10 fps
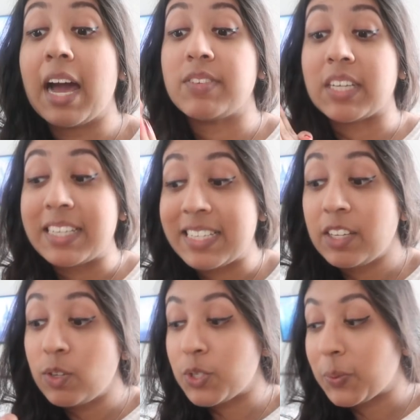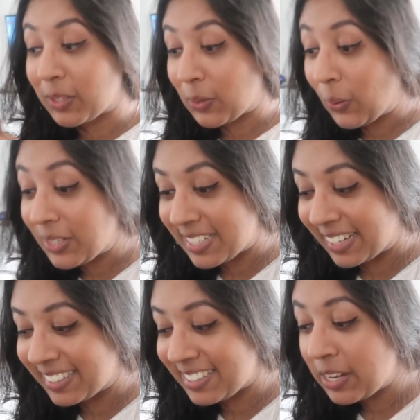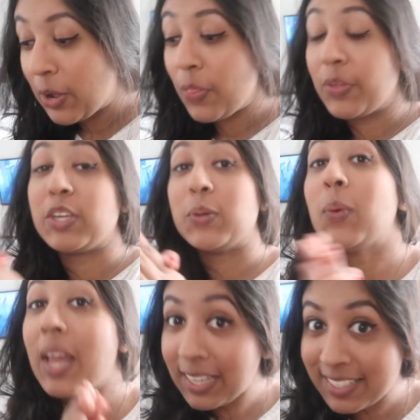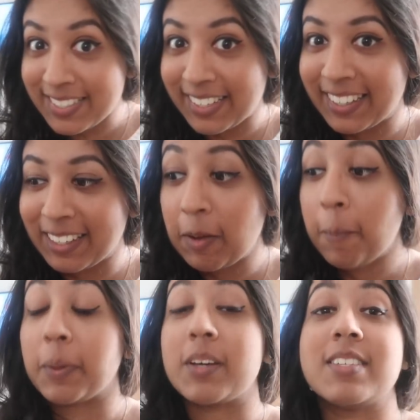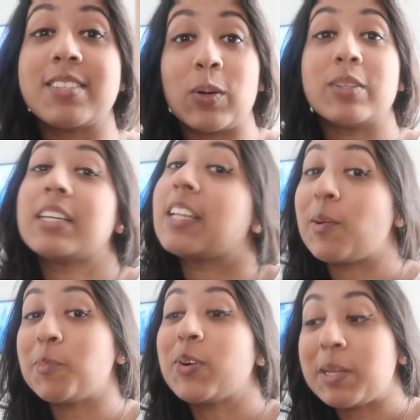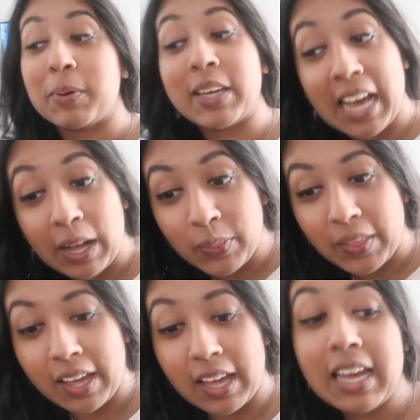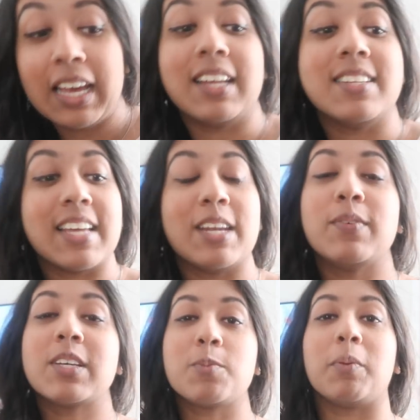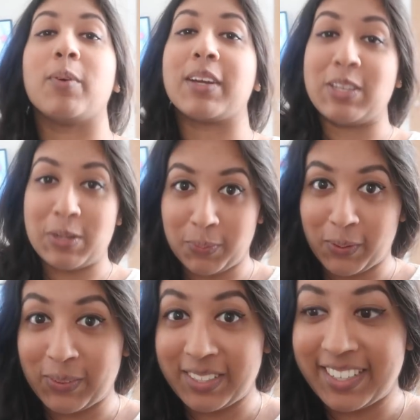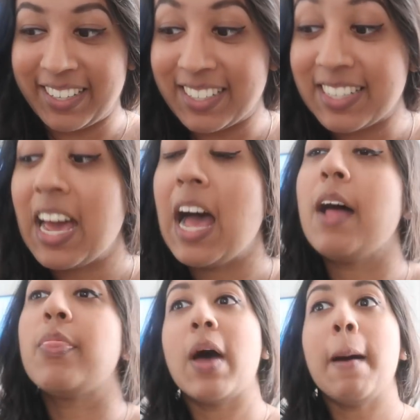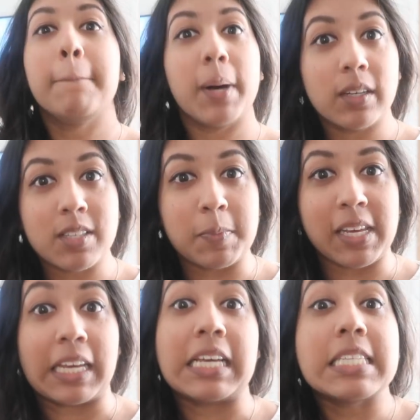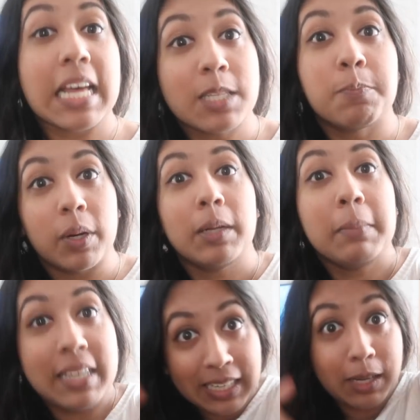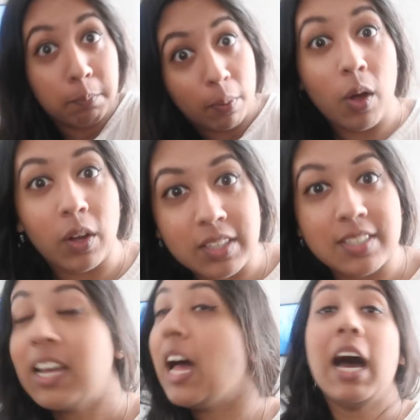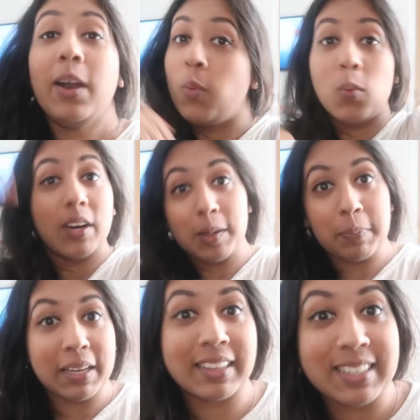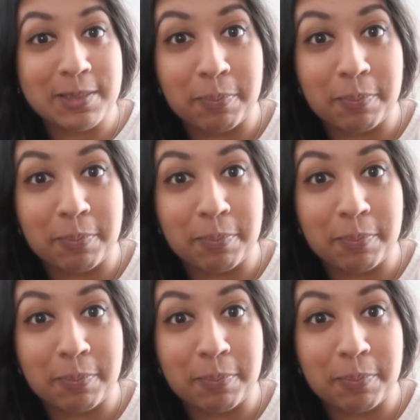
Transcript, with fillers: have to continue doing the content that you like seeing because it's the content that I'm already putting out there instead of exploring new content. And that bugs me because that's putting me in a box. I don't want to be in this